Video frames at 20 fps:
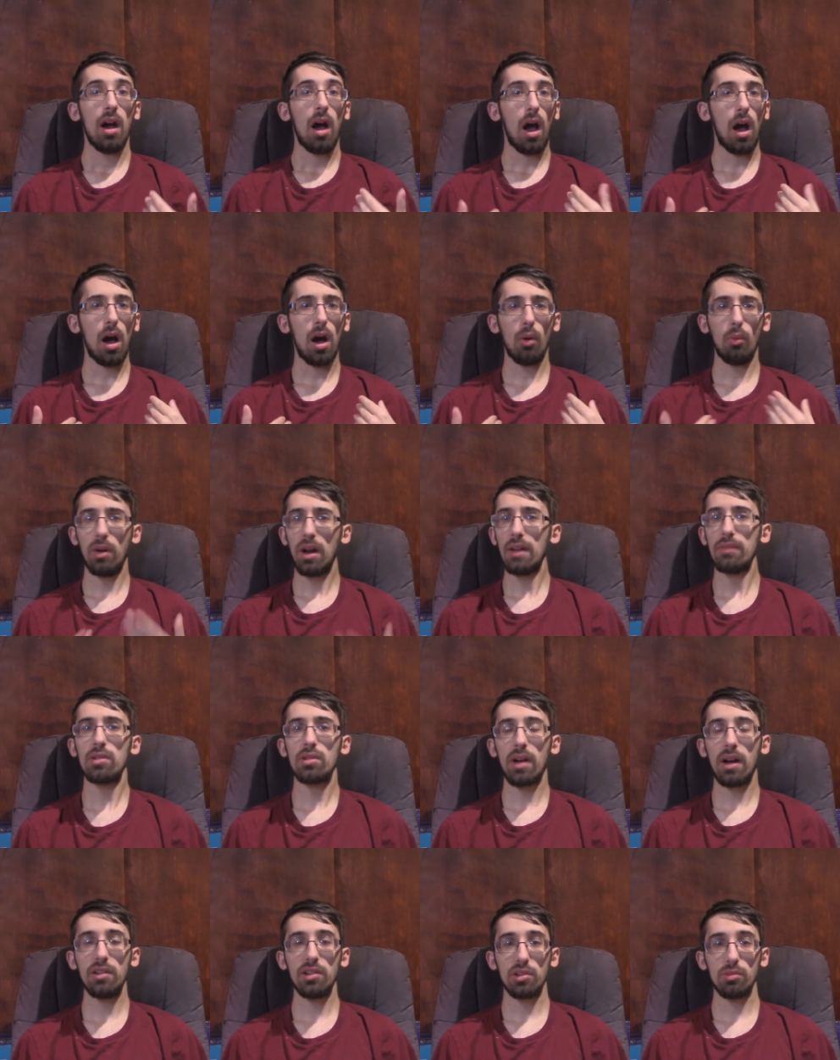uh, whatever
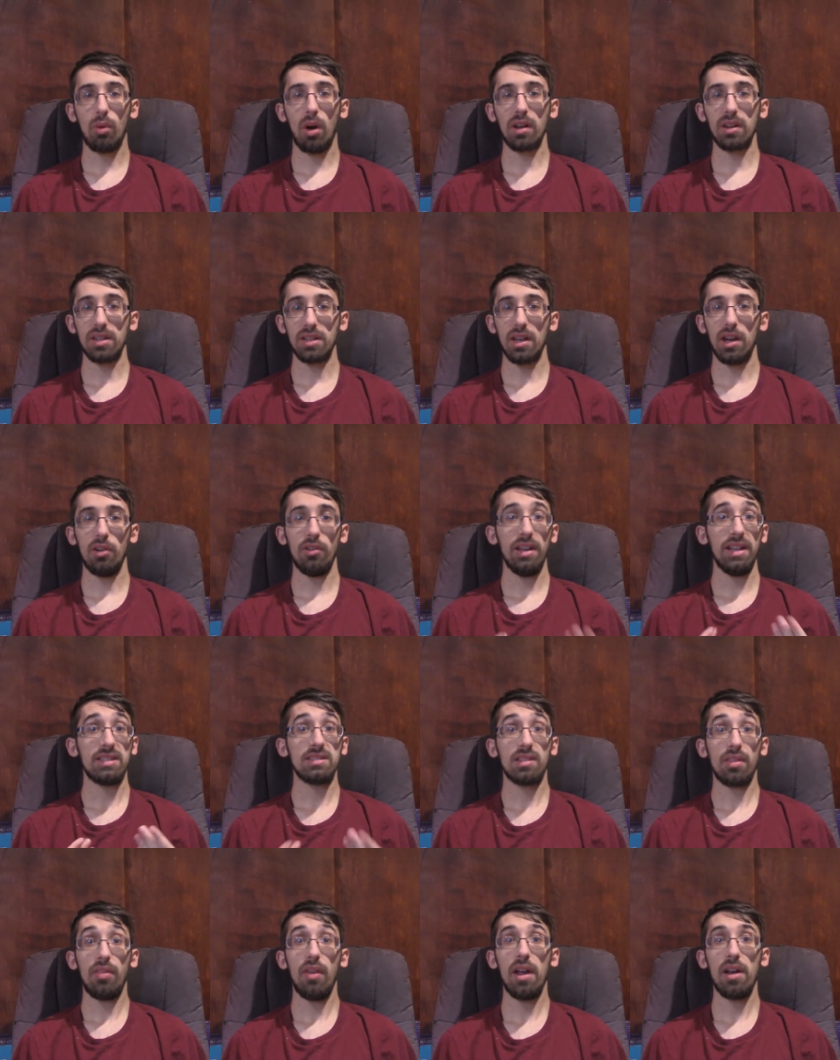route you want to go,
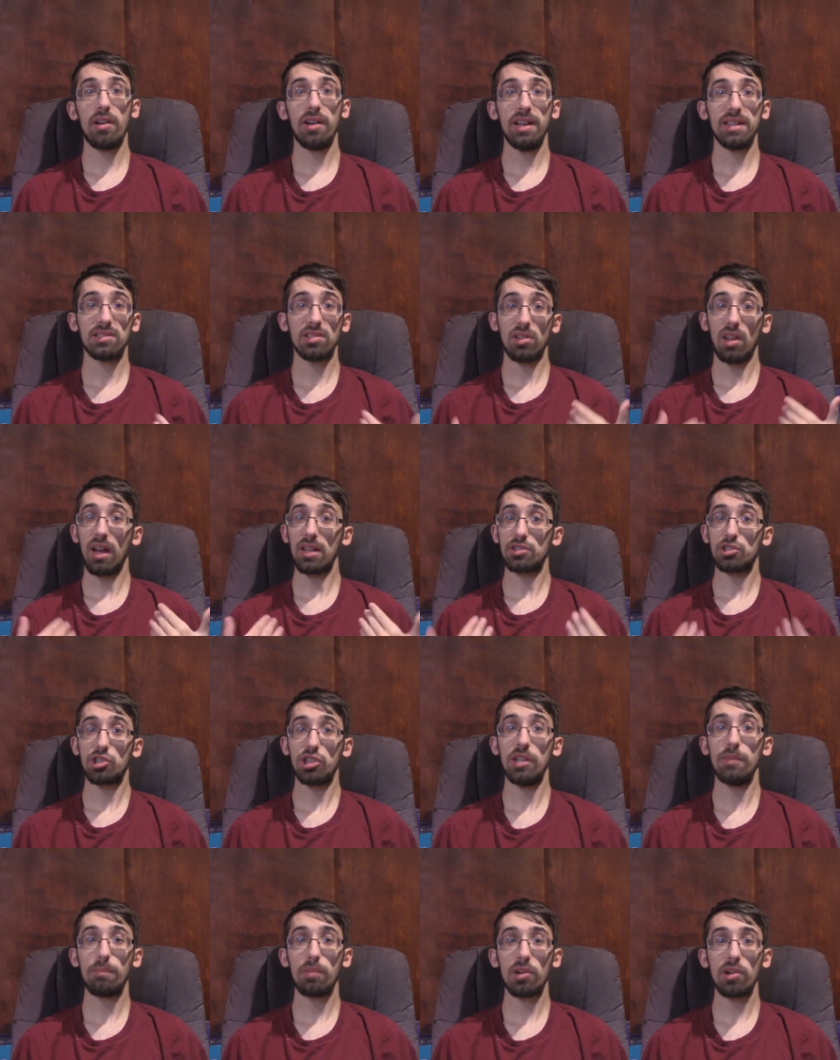it's there. It's a lot
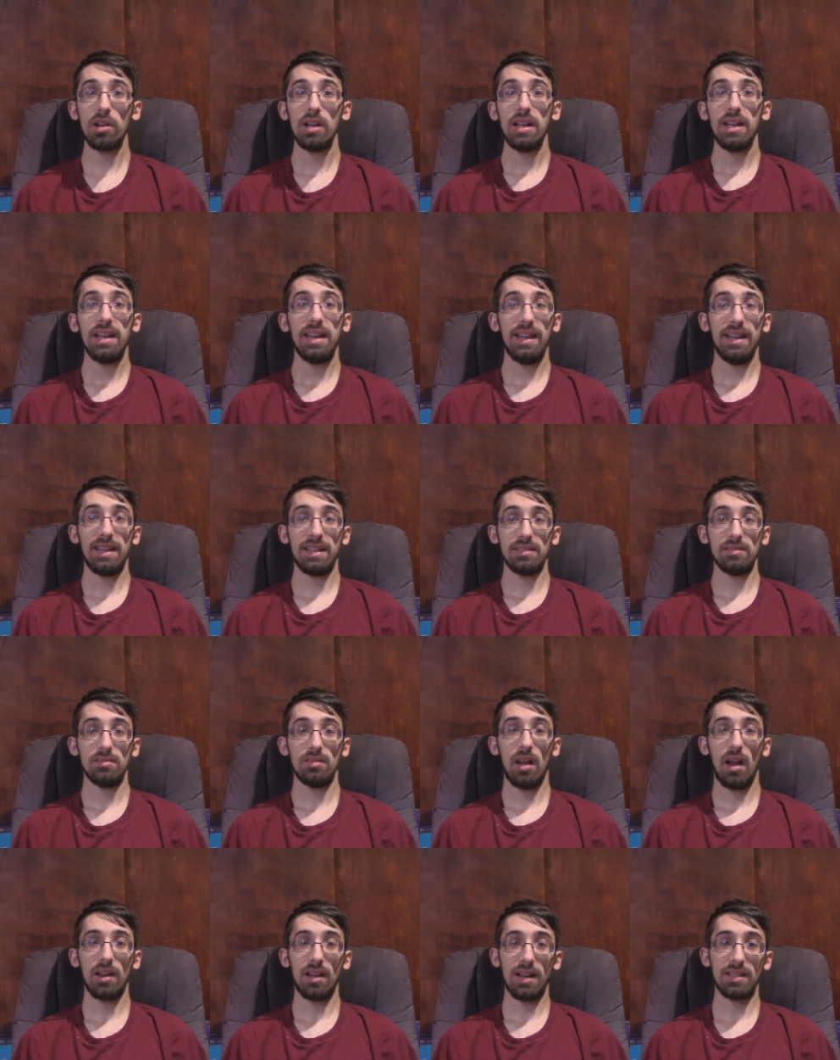cheaper.
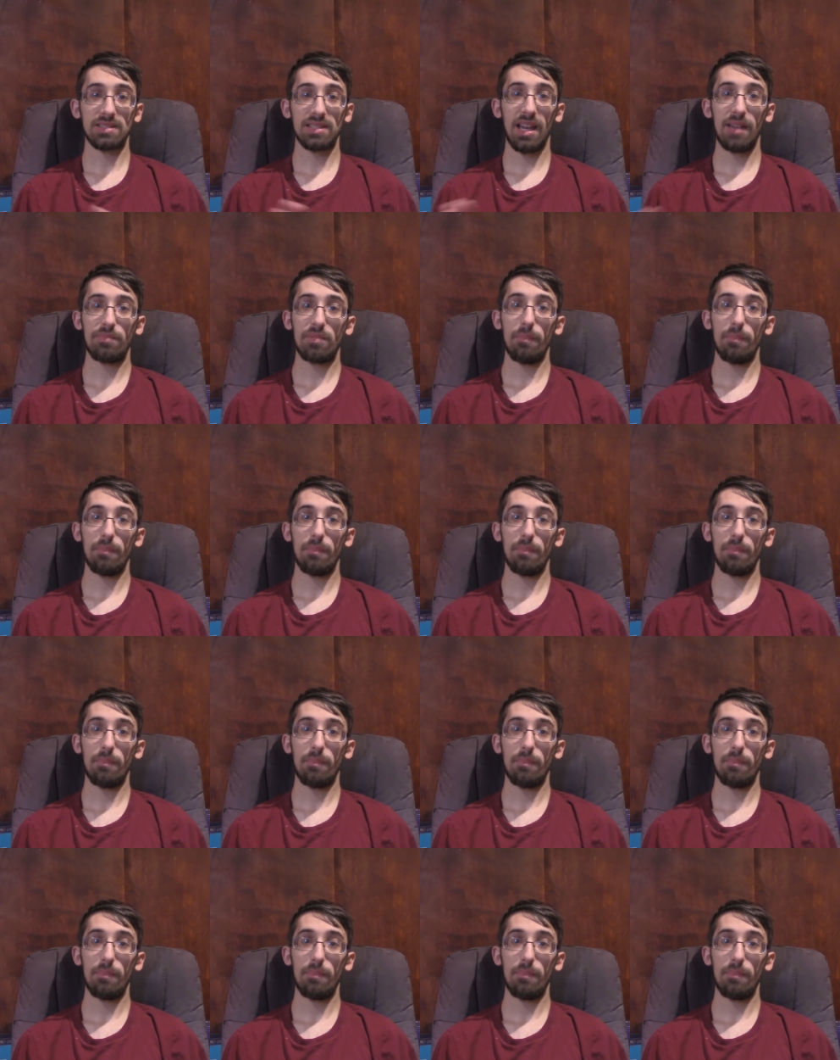It escaped the